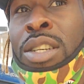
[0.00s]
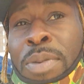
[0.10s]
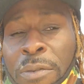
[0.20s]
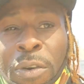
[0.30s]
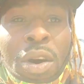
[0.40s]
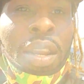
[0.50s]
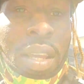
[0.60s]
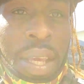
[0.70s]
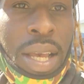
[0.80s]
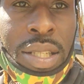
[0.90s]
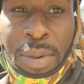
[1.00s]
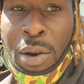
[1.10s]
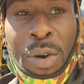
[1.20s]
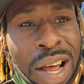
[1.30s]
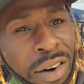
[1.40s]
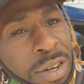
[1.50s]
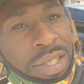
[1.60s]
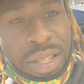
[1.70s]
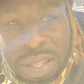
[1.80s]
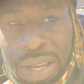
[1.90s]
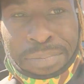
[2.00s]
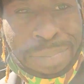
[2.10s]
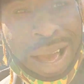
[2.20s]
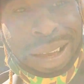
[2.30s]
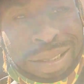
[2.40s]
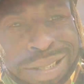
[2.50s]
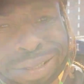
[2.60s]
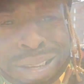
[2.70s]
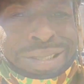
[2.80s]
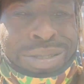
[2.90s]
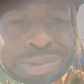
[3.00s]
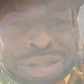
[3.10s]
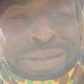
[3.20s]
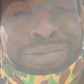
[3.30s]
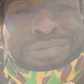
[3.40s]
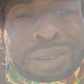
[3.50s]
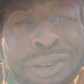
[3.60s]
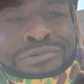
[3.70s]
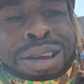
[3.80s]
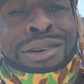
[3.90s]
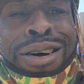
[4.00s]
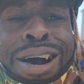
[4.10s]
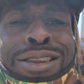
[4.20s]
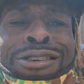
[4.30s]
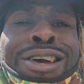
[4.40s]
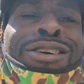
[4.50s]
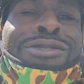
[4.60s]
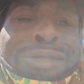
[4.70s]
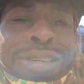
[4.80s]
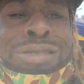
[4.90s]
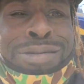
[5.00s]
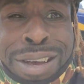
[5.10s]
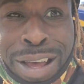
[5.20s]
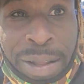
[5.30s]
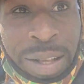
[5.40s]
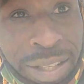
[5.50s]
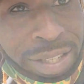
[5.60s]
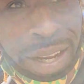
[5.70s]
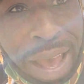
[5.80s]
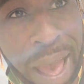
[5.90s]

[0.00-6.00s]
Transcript: It's been 400 years, man. We're not gonna just sit back and just let you just cope with all kind of niggers and nothing's gonna